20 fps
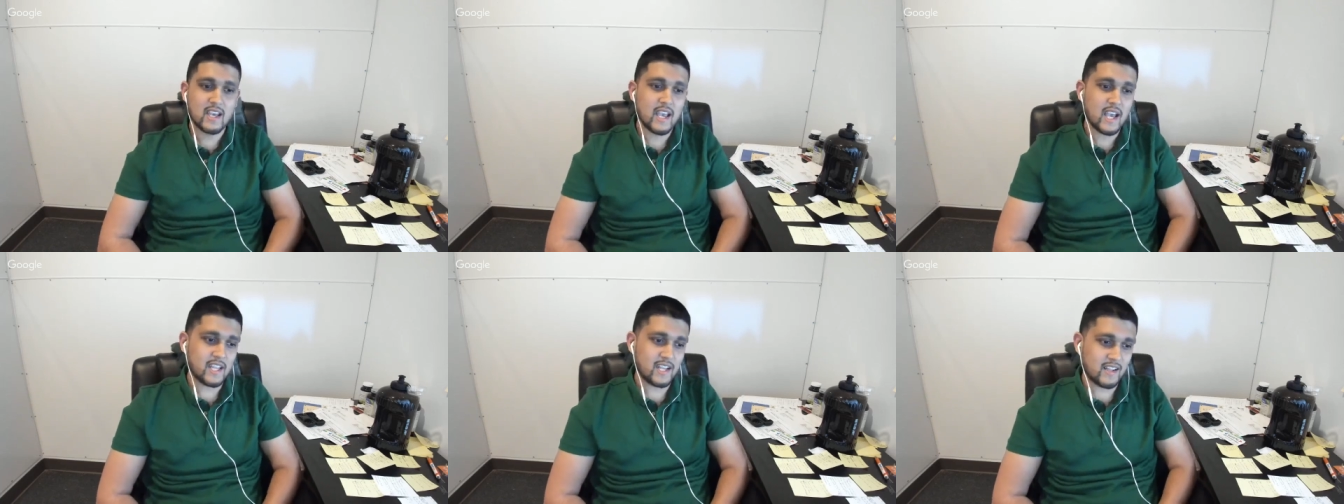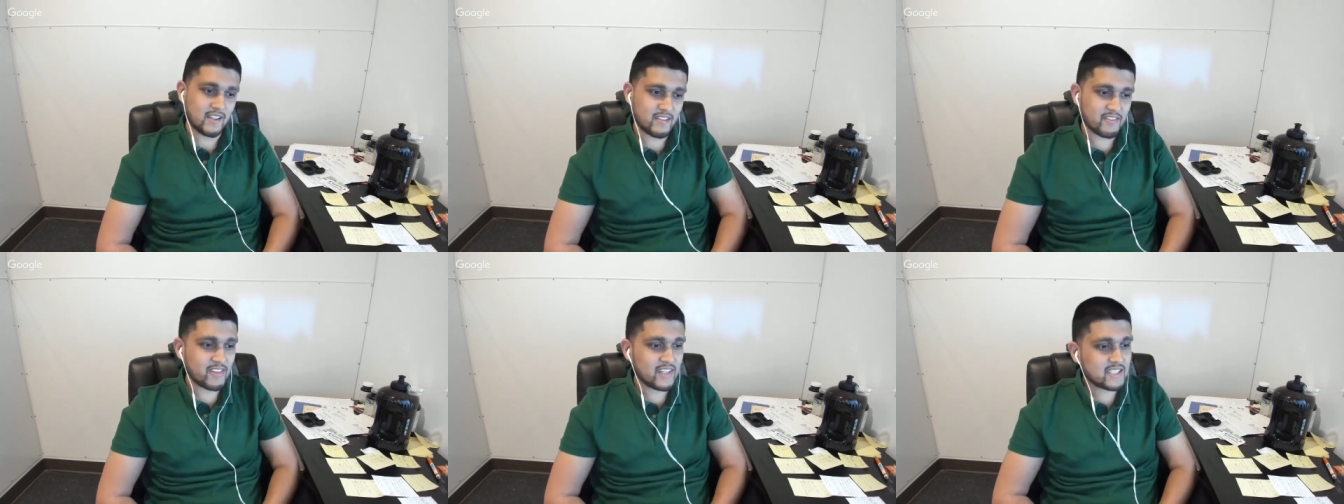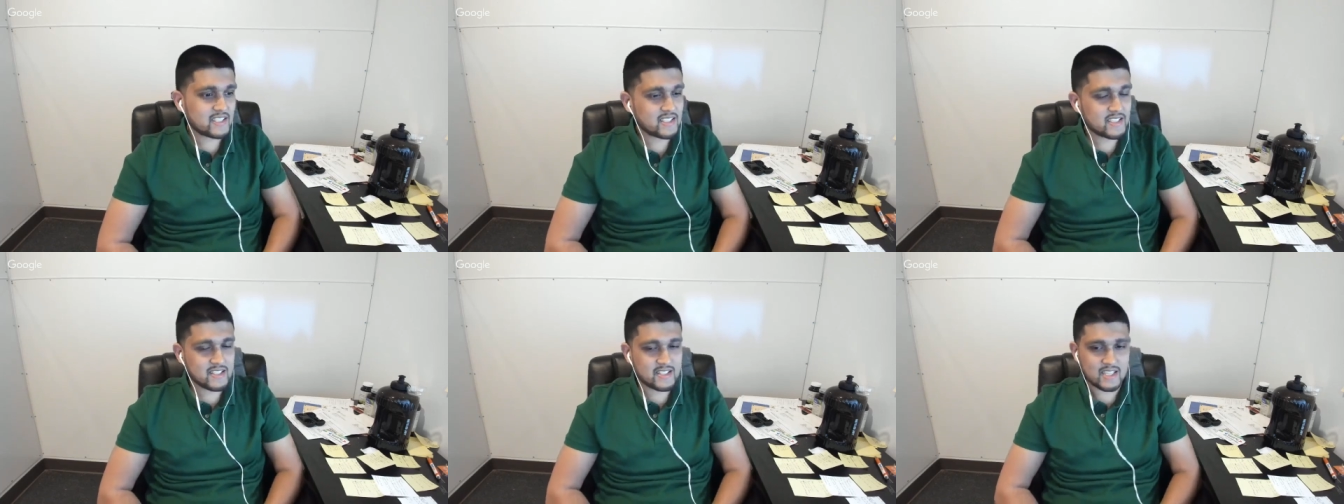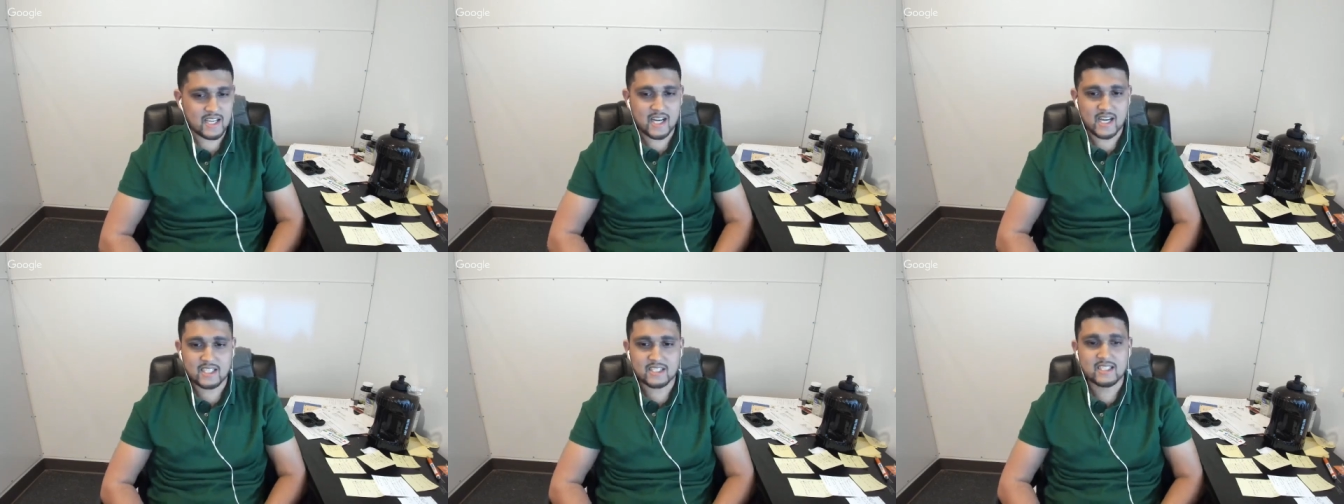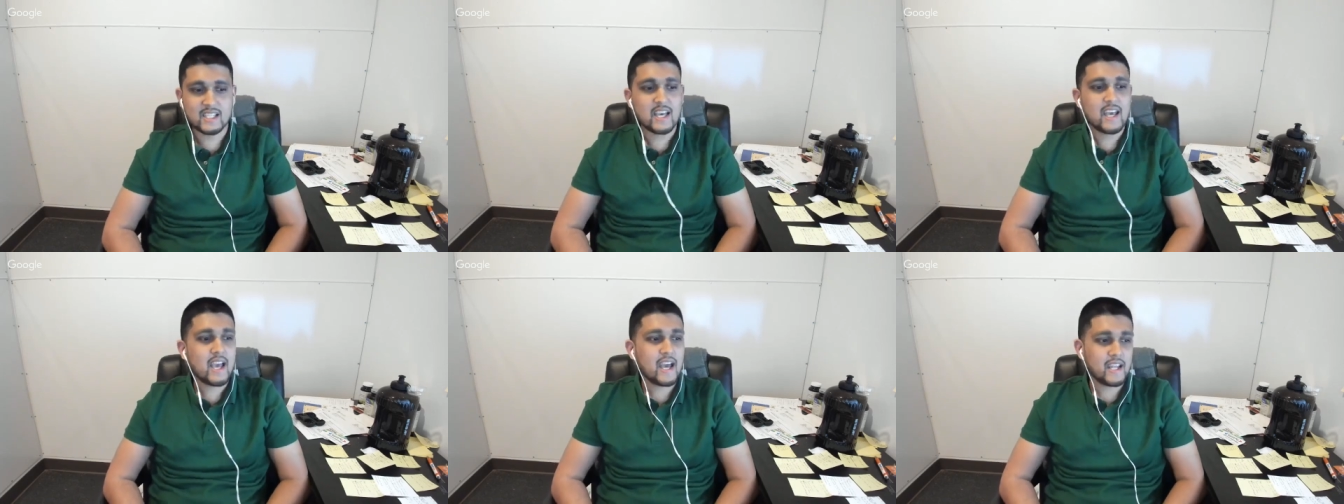and I'll invest in
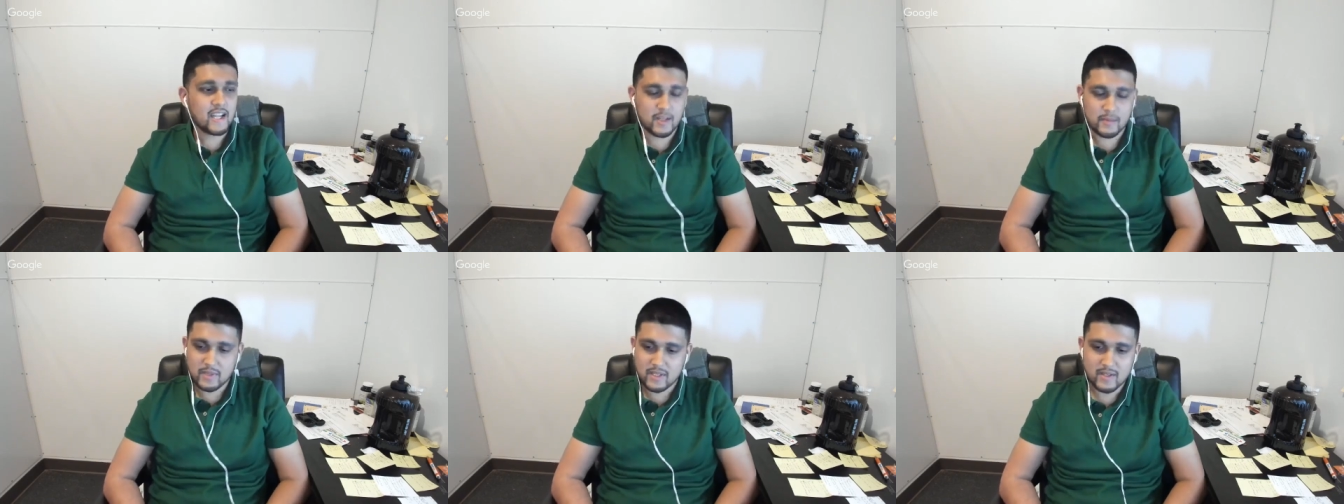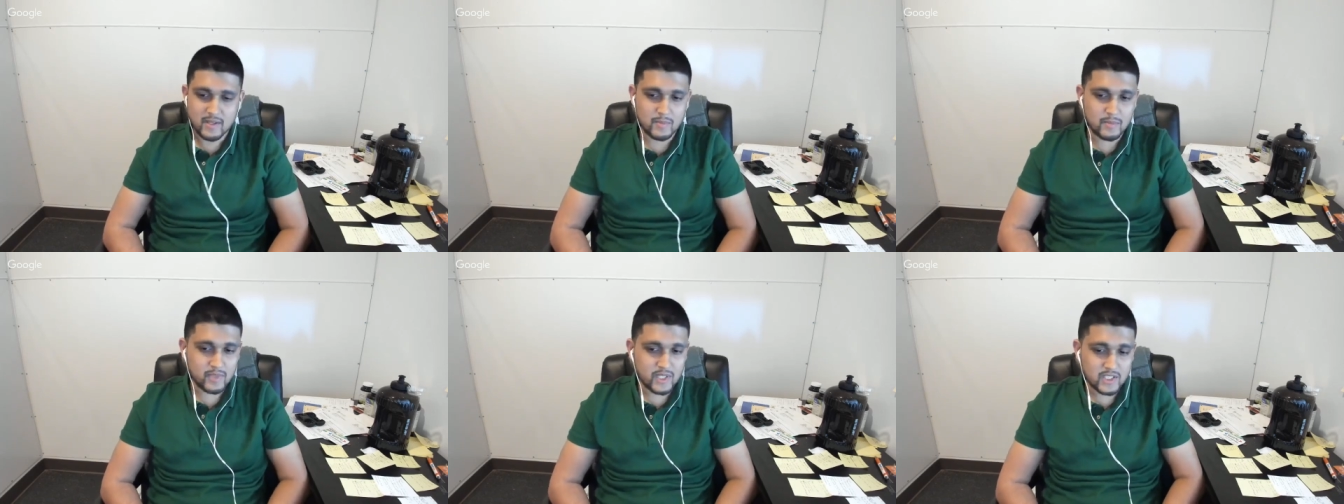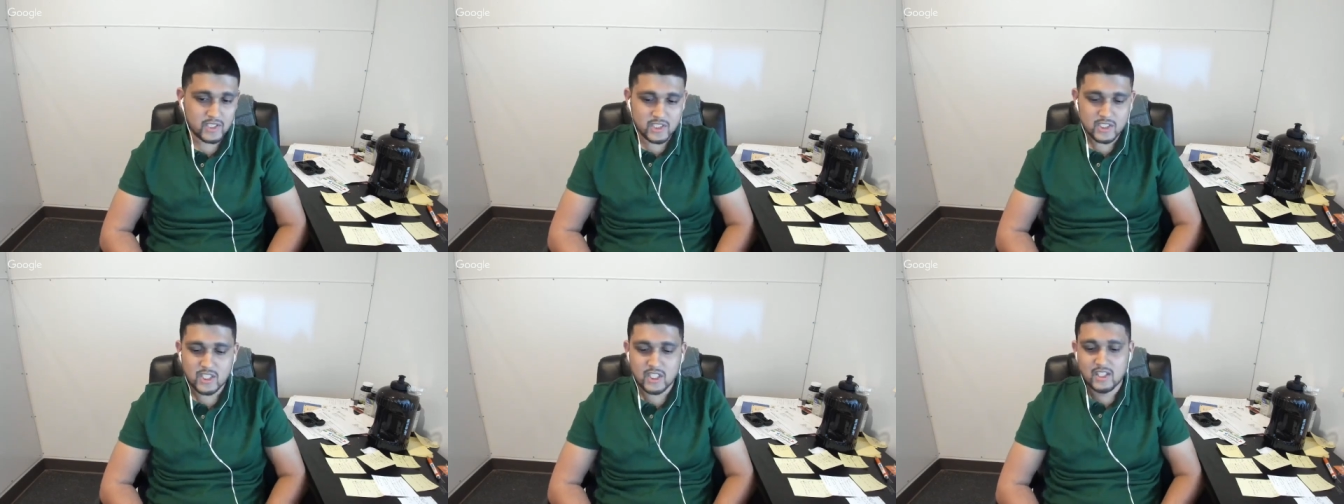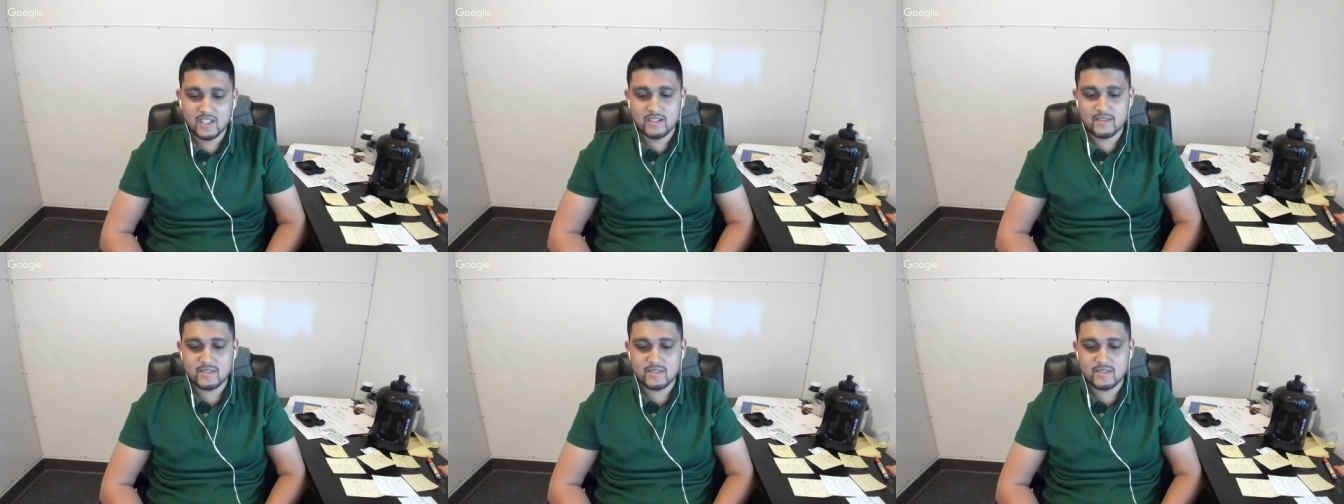stocks, and I'll become rich.